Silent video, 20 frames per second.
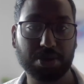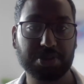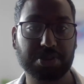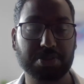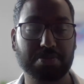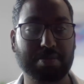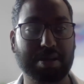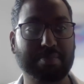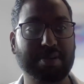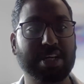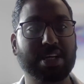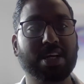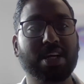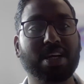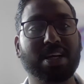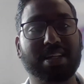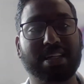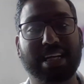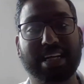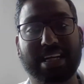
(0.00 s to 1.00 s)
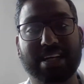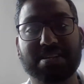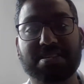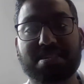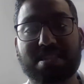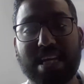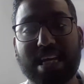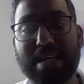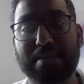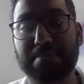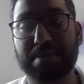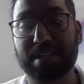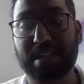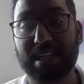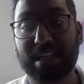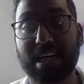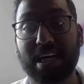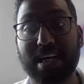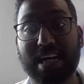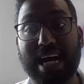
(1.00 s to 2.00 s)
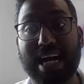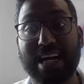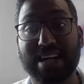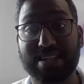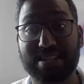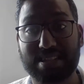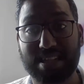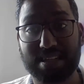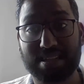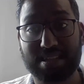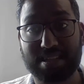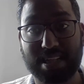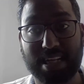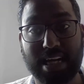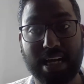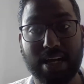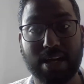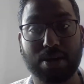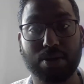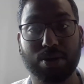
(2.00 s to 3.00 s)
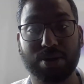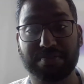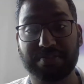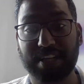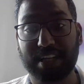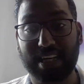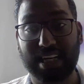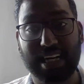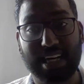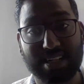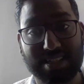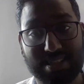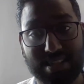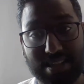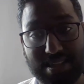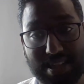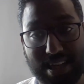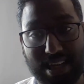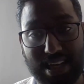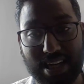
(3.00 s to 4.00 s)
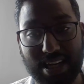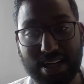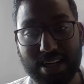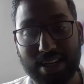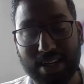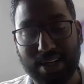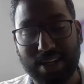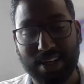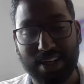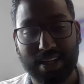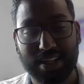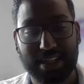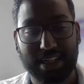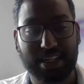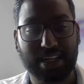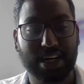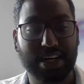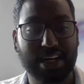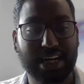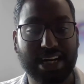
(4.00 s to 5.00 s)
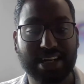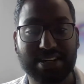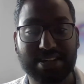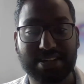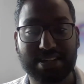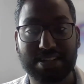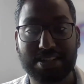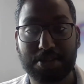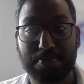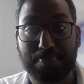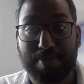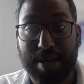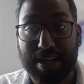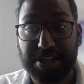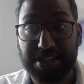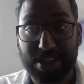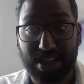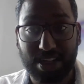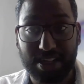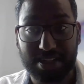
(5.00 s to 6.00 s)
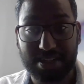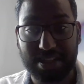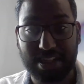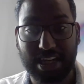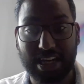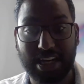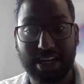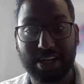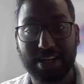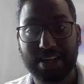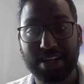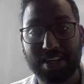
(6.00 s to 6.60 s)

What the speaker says: So maybe they can stay, but they can't access care. Or if they can access care, they can't access specialist care.